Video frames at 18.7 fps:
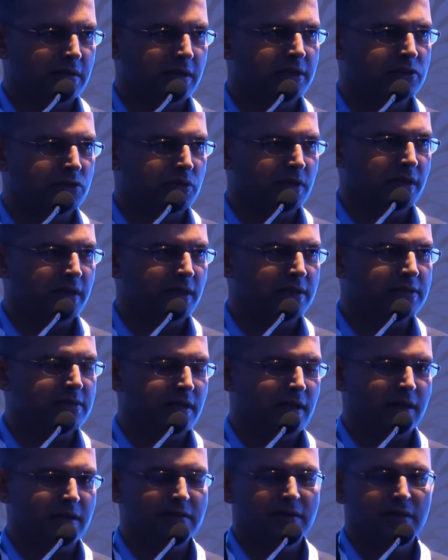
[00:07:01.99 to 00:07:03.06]
history is
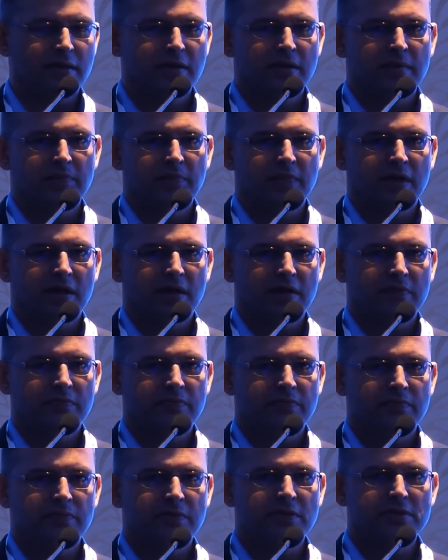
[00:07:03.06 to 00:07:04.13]
that
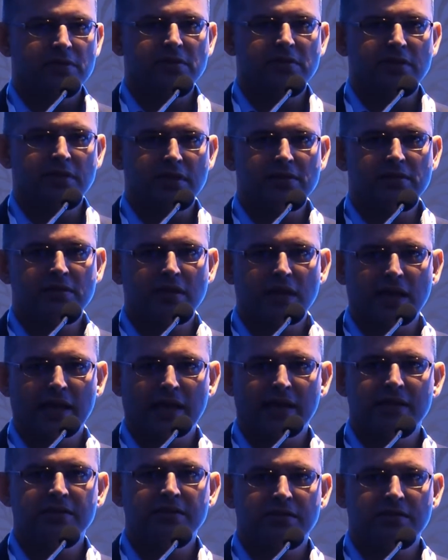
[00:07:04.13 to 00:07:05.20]
this is the
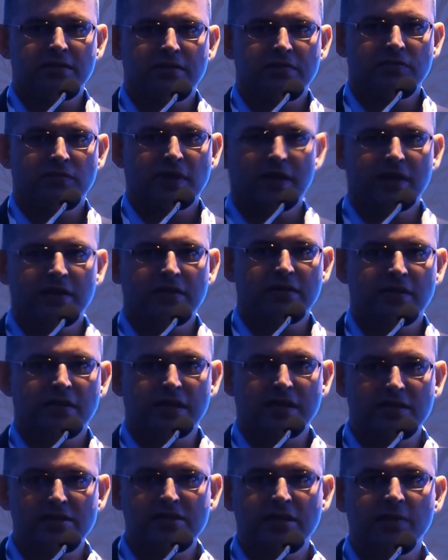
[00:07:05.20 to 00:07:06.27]
land where,
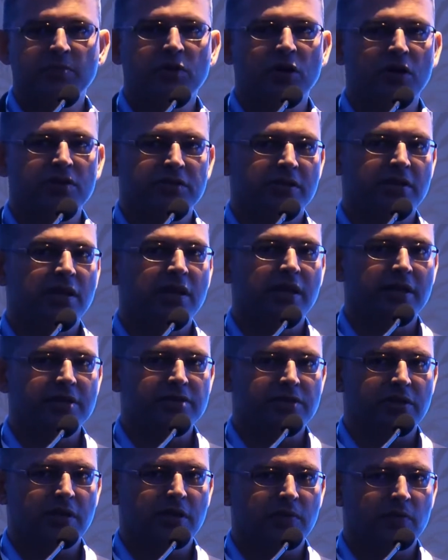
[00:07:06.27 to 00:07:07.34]
in the subcontinental
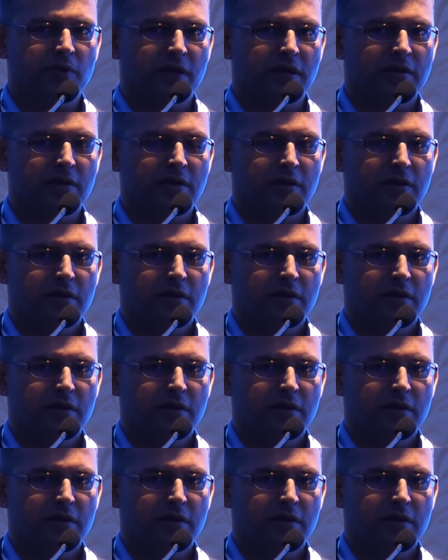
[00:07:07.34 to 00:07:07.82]
history, where